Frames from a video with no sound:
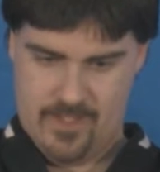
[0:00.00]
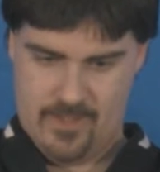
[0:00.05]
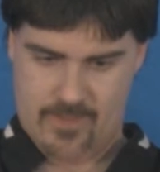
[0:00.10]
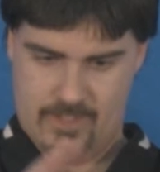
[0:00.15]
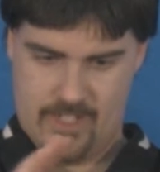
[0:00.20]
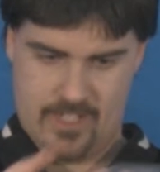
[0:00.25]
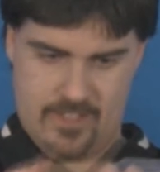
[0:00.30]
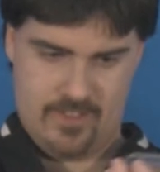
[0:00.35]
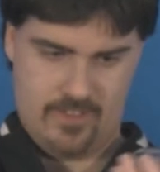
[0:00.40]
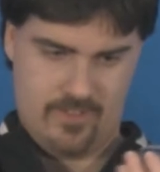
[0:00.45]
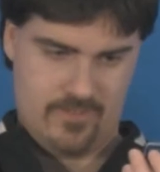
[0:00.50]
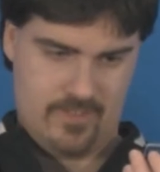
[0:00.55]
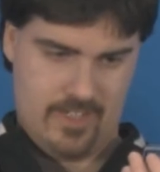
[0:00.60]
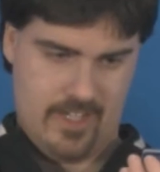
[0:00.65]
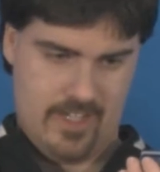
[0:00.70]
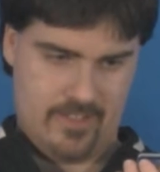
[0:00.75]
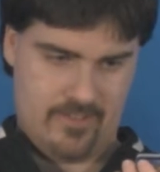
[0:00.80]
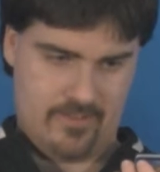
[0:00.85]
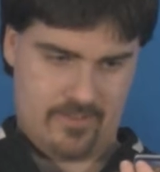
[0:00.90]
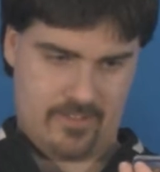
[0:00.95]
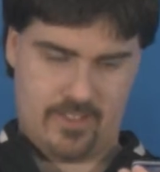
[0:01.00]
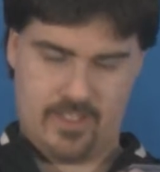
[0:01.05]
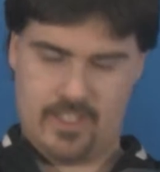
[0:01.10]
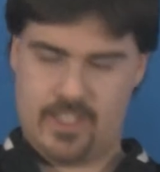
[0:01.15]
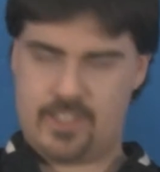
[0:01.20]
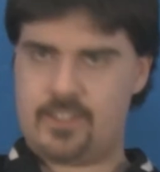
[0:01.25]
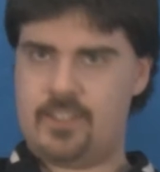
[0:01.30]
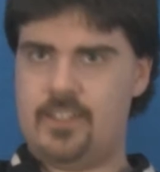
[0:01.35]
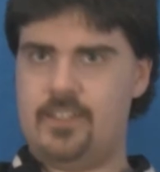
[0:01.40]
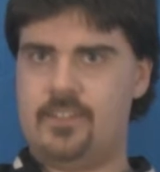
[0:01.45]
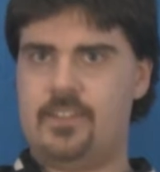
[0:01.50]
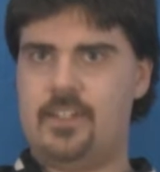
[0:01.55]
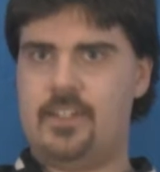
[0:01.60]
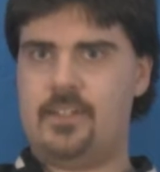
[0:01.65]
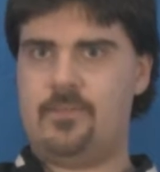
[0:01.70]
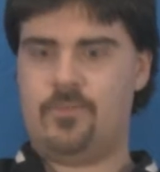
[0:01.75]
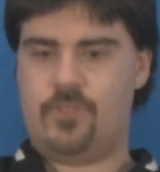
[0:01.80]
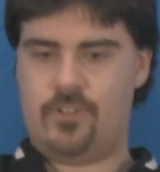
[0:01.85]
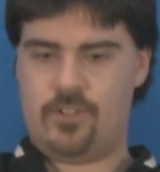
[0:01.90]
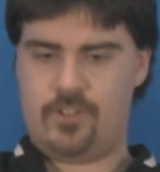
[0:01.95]
I mean, I don't, I don't collect these
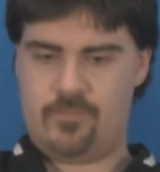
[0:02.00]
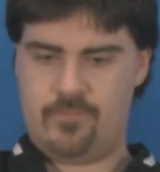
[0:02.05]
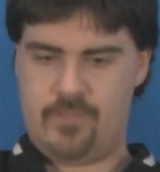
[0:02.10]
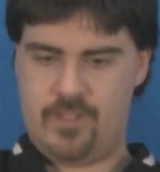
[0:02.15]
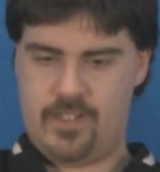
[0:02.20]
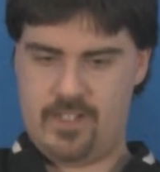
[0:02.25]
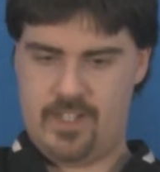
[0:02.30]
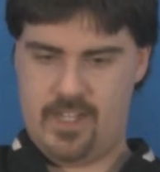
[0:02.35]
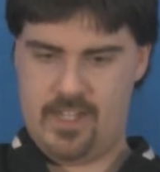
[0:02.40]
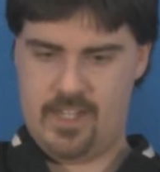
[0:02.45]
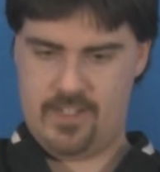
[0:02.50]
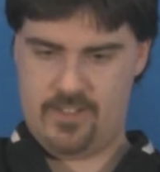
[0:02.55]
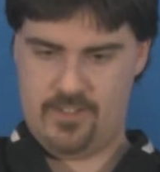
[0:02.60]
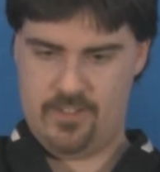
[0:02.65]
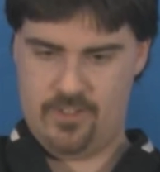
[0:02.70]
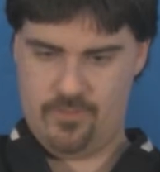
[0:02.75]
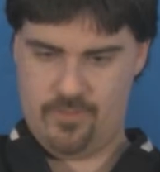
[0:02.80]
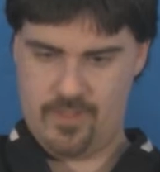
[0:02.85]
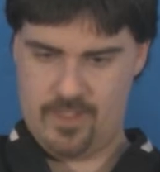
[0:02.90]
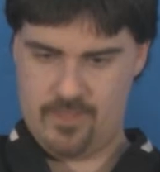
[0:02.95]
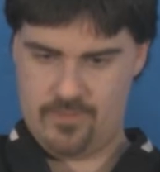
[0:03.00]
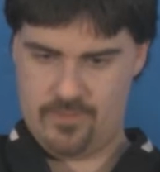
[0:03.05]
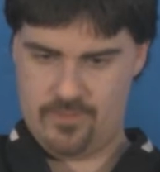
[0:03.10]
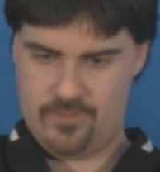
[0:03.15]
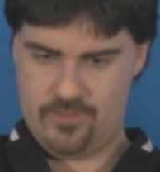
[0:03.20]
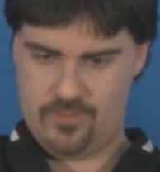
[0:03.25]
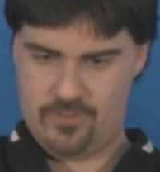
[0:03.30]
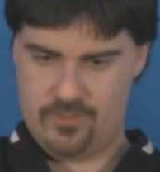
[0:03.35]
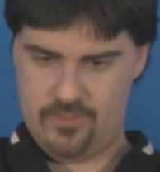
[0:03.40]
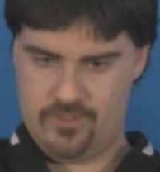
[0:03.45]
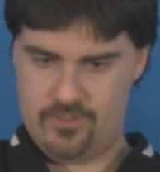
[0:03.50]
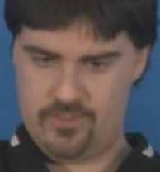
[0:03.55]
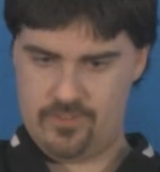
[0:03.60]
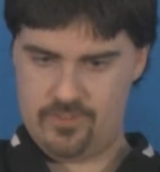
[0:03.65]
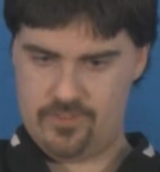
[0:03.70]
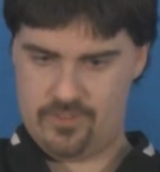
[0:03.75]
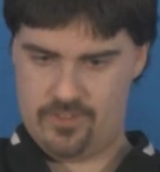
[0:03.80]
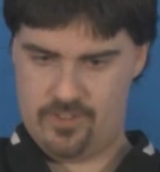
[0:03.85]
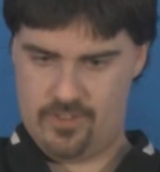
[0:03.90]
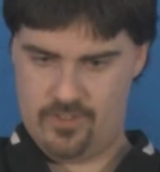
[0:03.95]
anymore, but I know people who
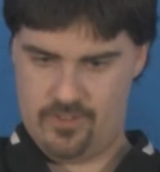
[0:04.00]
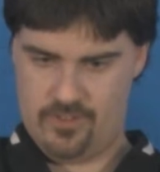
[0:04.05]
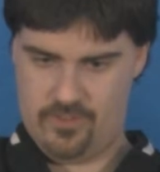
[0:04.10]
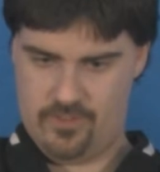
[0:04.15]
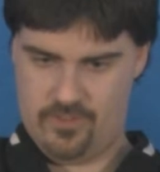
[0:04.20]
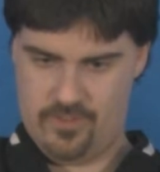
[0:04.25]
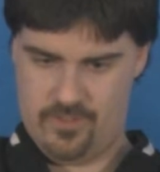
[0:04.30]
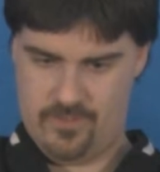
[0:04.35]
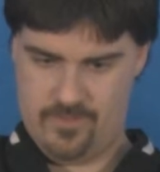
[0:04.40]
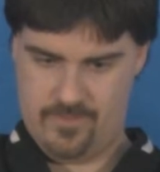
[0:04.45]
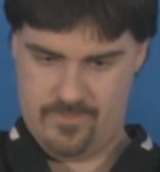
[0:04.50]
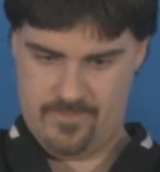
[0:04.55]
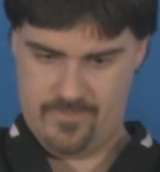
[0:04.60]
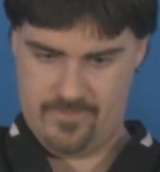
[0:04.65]
do, so...